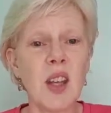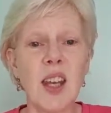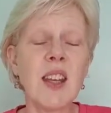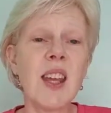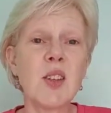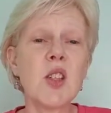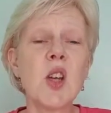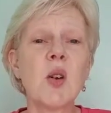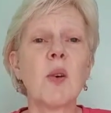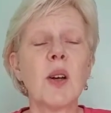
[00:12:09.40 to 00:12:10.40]
Okay, yeah, they
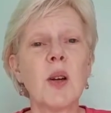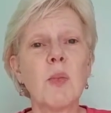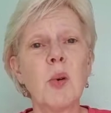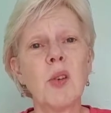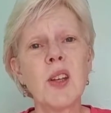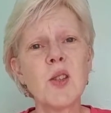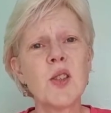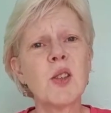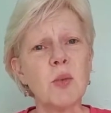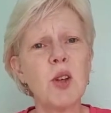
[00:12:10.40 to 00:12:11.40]
do. But that
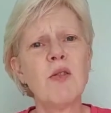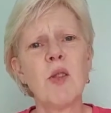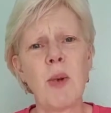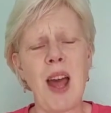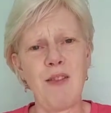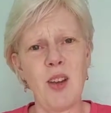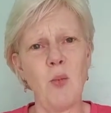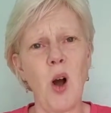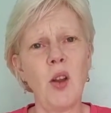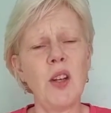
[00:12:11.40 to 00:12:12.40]
doesn't stop you from
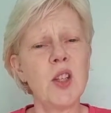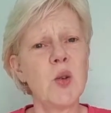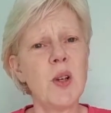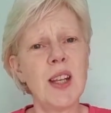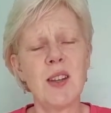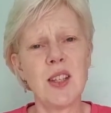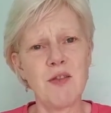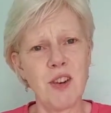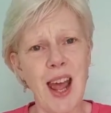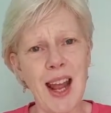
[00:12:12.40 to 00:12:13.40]
having one and doing it in a
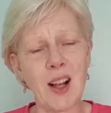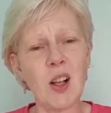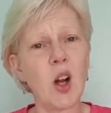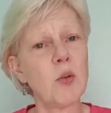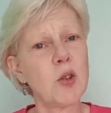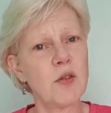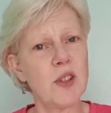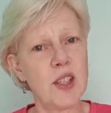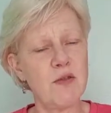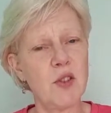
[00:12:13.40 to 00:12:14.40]
different angle or a
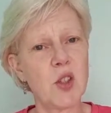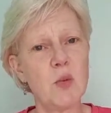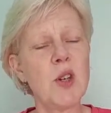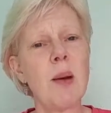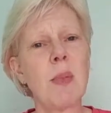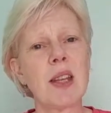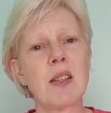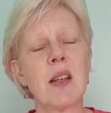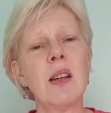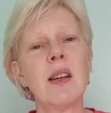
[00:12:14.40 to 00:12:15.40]
different subject
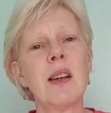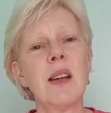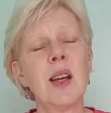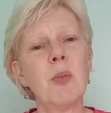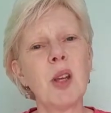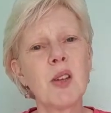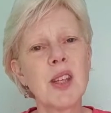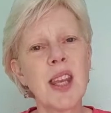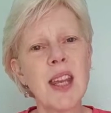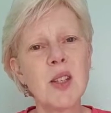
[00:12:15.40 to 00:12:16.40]
matter.
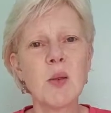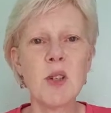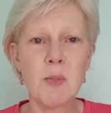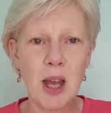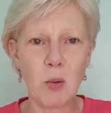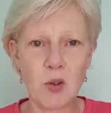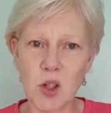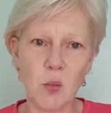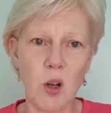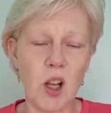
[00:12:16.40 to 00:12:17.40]
Because again, somebody might
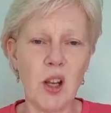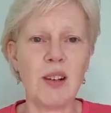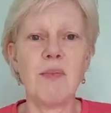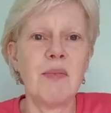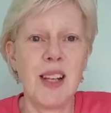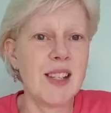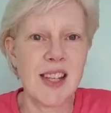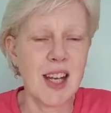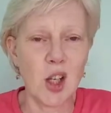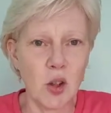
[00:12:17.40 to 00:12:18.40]
want to learn,
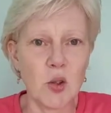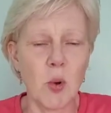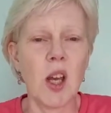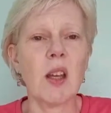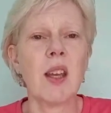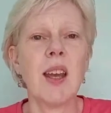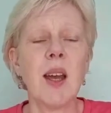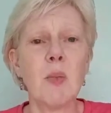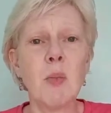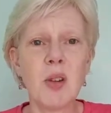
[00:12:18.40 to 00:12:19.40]
let's say, gold work,
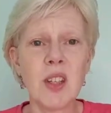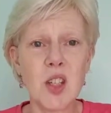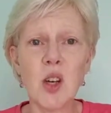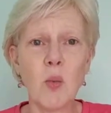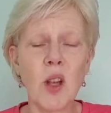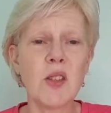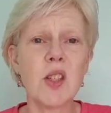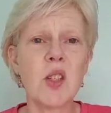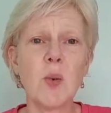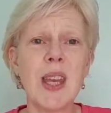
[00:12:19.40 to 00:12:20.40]
but they don't
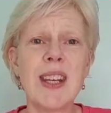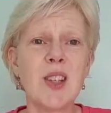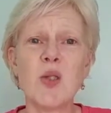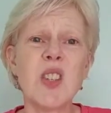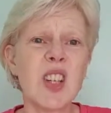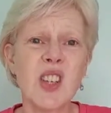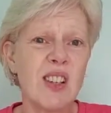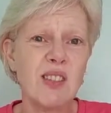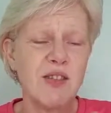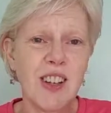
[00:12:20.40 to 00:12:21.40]
want to do it in a
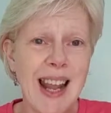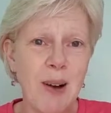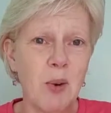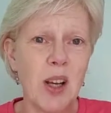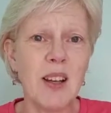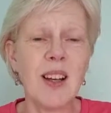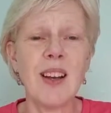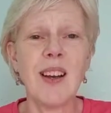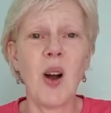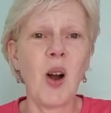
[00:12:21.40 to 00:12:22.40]
traditional flower
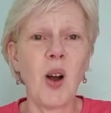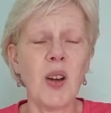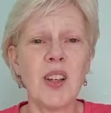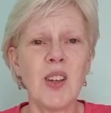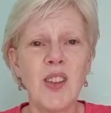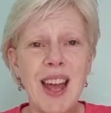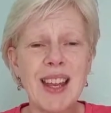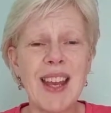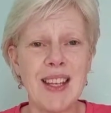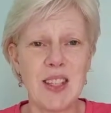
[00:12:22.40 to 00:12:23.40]
or, you know,
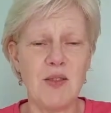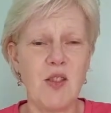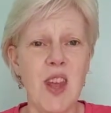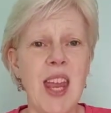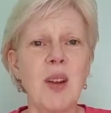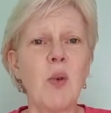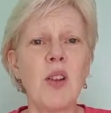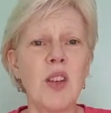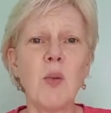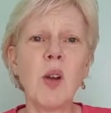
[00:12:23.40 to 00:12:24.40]
that kind of thing.
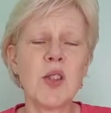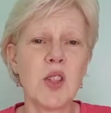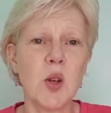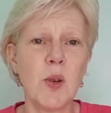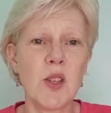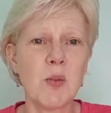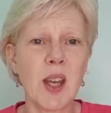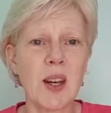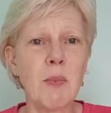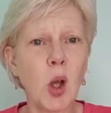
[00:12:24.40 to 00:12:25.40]
What they want to do is
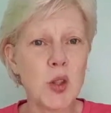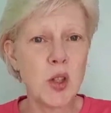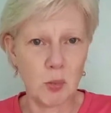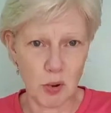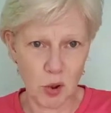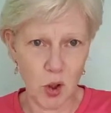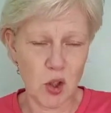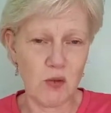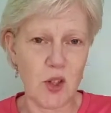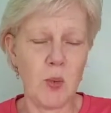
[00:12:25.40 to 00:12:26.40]
some kind of modern
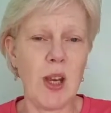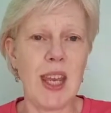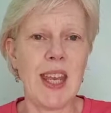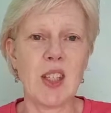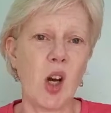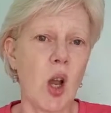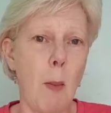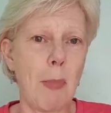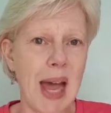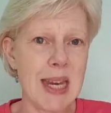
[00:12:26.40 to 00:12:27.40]
approach of doing it or
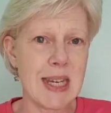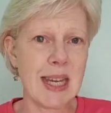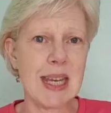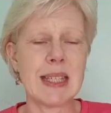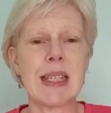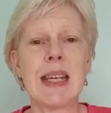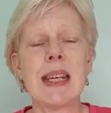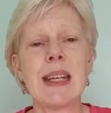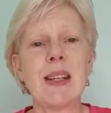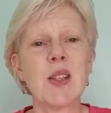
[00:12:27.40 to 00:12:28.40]
combining it.
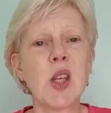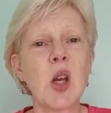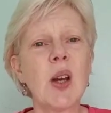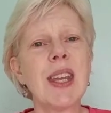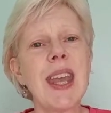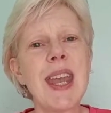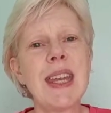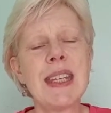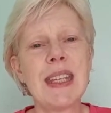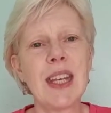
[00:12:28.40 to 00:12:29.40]
So
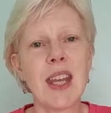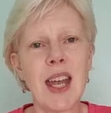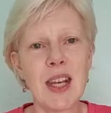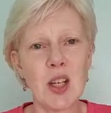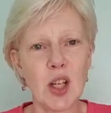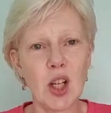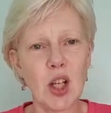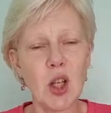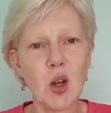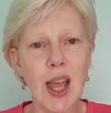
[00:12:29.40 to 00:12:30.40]
again, you can
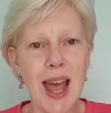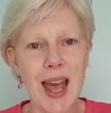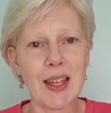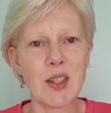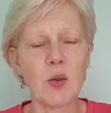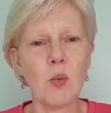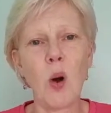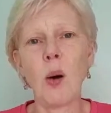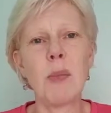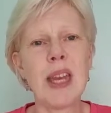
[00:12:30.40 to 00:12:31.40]
look at
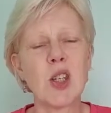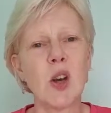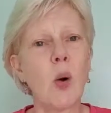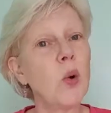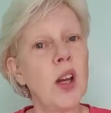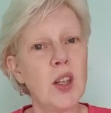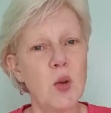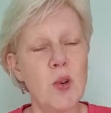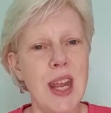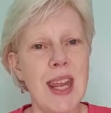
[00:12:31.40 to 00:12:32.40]
what makes your
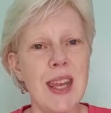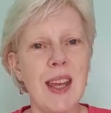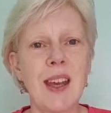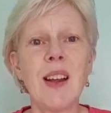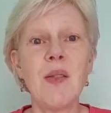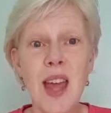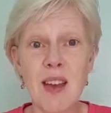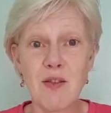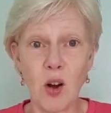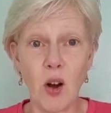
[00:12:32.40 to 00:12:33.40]
work unique, and
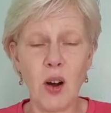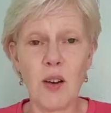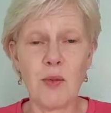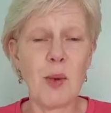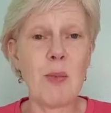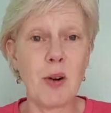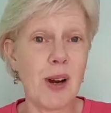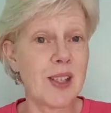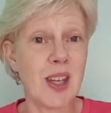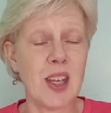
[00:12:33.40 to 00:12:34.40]
therefore
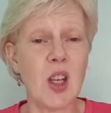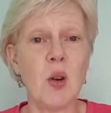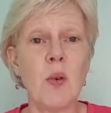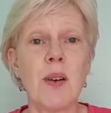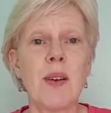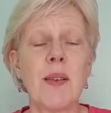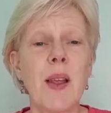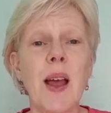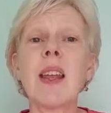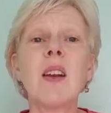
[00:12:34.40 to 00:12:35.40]
people are asking you,
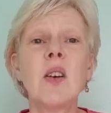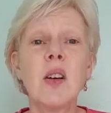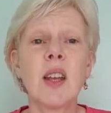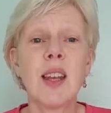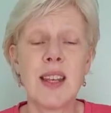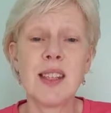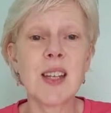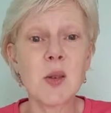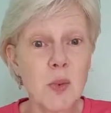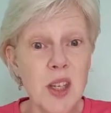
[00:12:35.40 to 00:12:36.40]
you know,
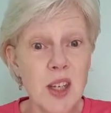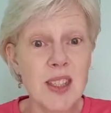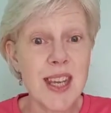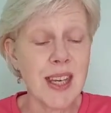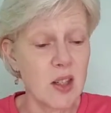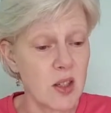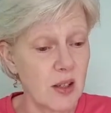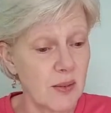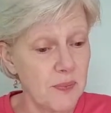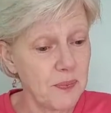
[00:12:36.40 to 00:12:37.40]
is that something you can teach?